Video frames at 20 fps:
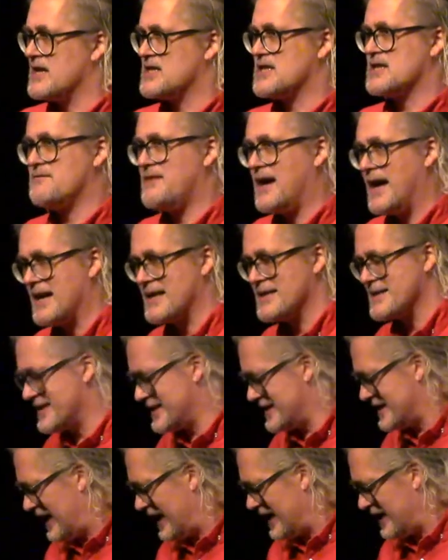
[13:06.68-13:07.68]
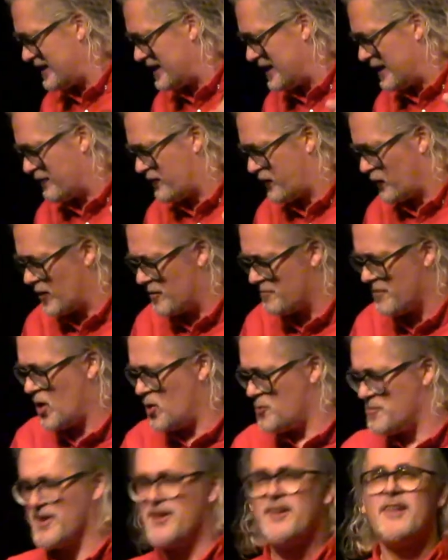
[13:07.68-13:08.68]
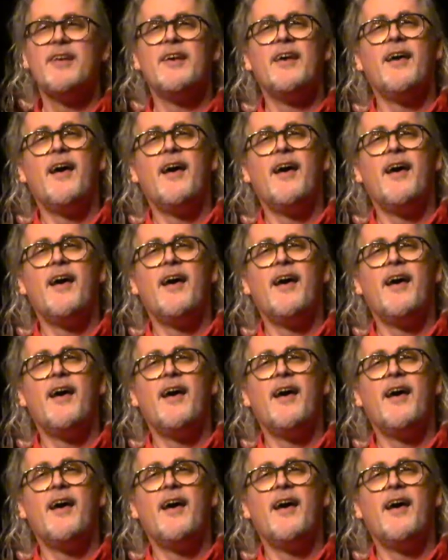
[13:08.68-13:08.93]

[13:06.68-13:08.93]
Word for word: in a surveillance state thing for a moment,